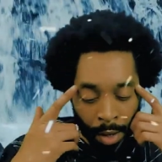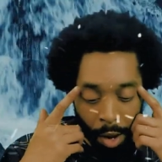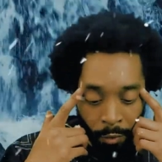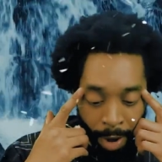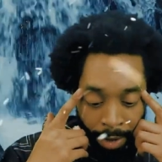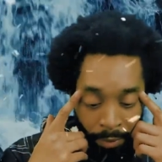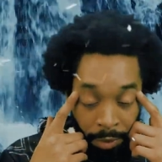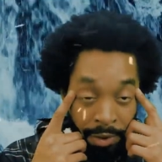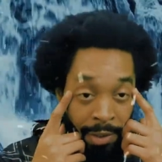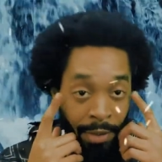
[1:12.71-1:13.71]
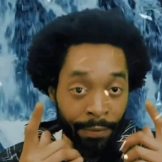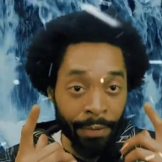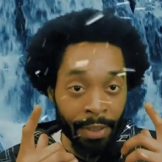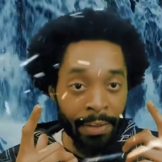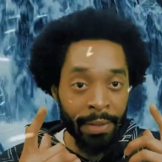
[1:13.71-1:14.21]
all right, listen,
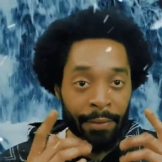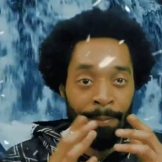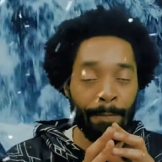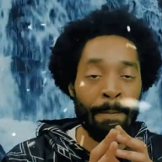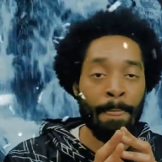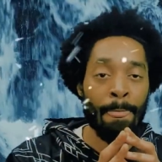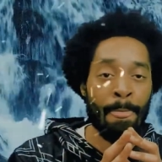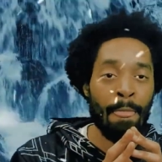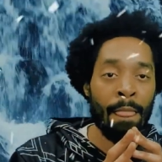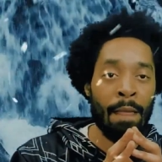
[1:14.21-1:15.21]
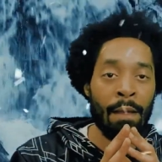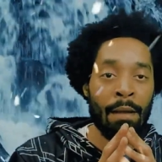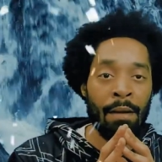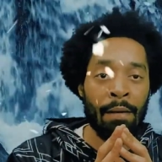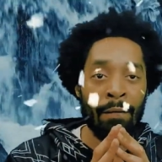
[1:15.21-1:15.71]
listen.
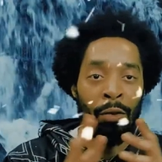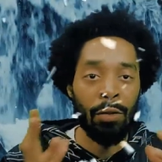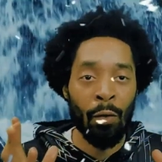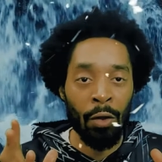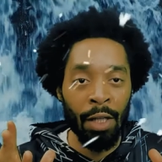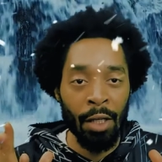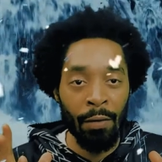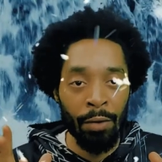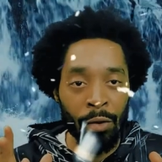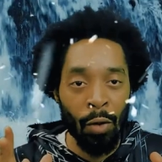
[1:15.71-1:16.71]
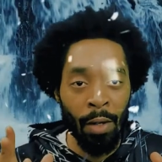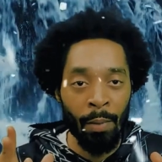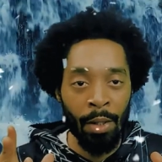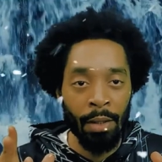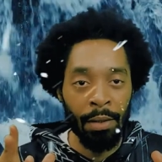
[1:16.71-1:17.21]
First of all, thank you for joining me.
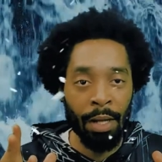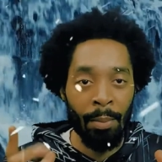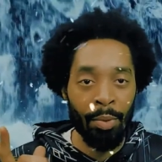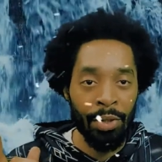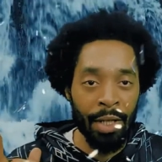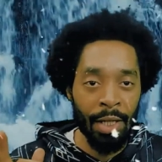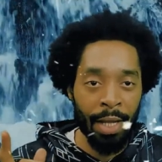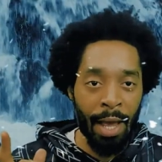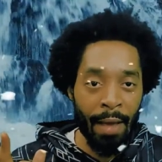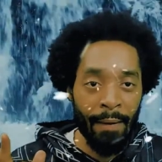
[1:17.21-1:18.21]
I appreciate that.